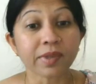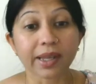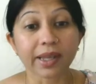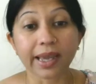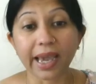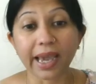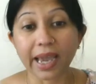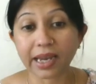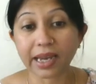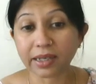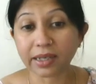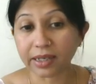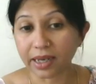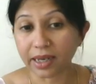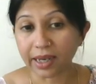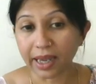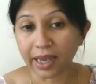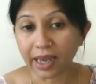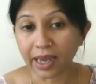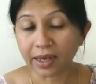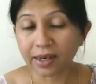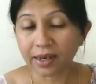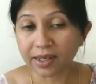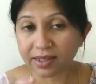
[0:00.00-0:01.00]
Gate
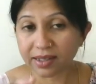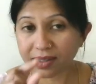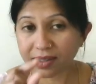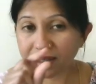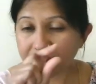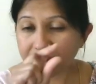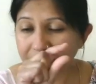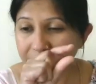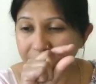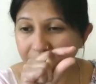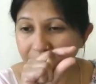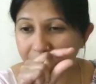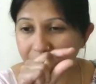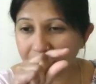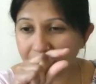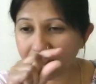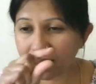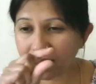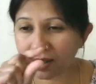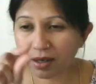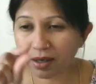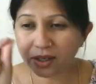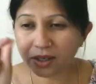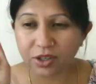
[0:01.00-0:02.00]
again is this
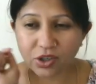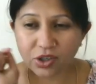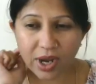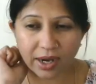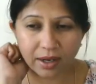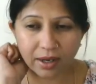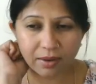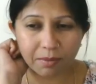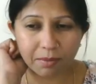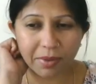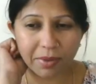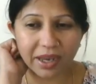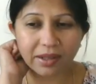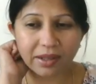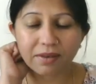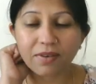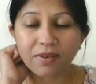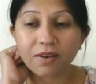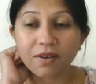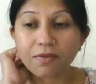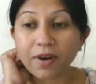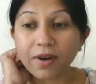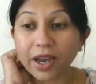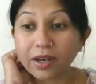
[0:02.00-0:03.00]
thinner channel. By the
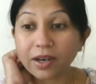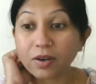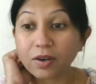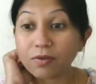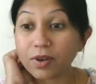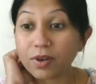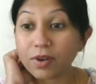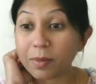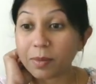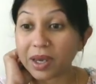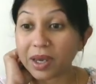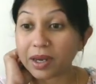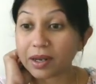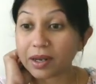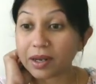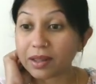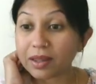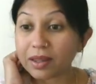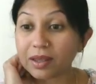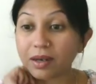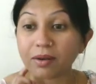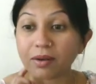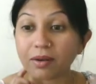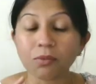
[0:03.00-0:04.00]
way, why do we make it
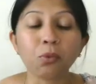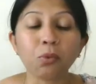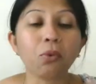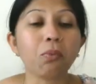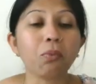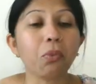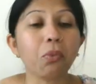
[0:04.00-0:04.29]
thin?